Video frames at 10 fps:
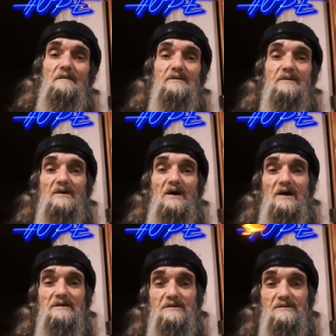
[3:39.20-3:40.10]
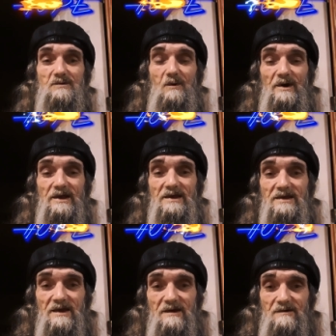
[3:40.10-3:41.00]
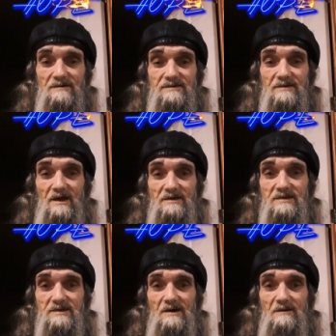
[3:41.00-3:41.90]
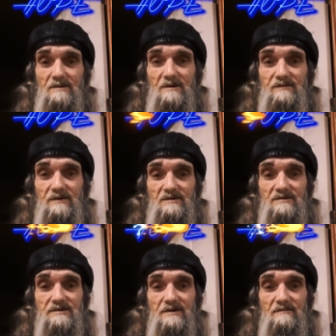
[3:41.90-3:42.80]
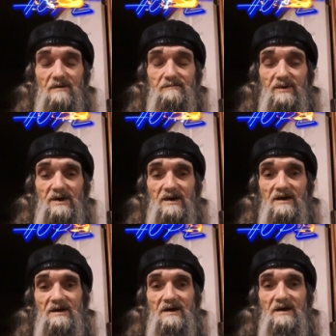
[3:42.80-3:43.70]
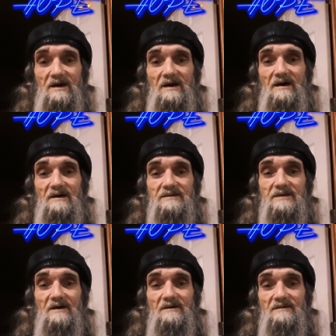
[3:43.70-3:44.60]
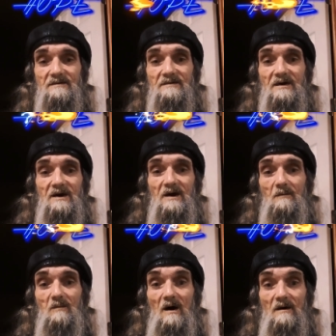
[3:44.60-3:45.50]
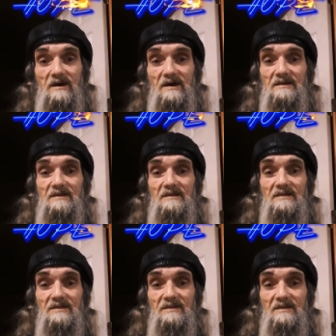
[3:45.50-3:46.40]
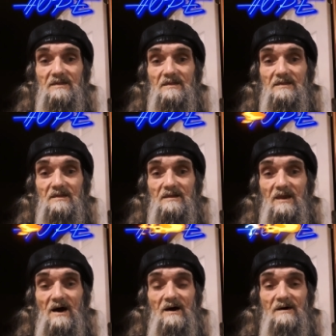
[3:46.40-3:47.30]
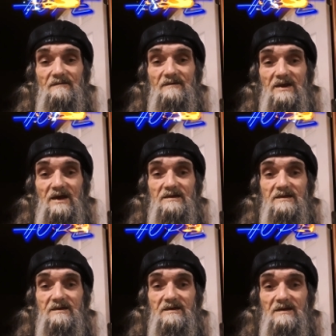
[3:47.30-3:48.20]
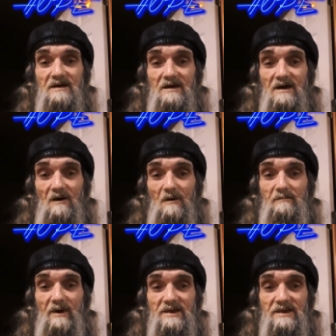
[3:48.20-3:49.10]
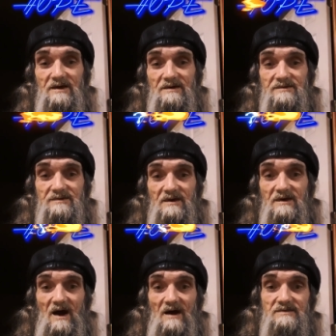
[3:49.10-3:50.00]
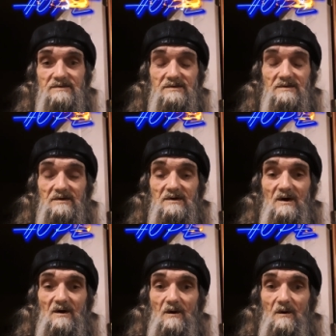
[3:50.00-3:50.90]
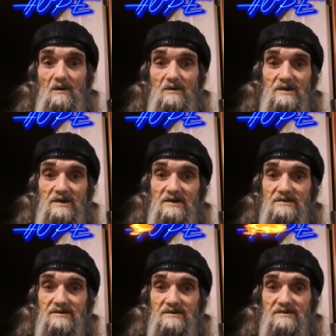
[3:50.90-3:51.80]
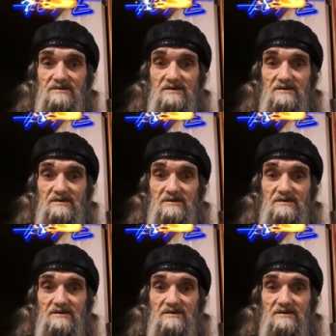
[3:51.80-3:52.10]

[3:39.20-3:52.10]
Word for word: for 120 years, and they still refused to repent and turn and walk in love and in obedience to God's ordinances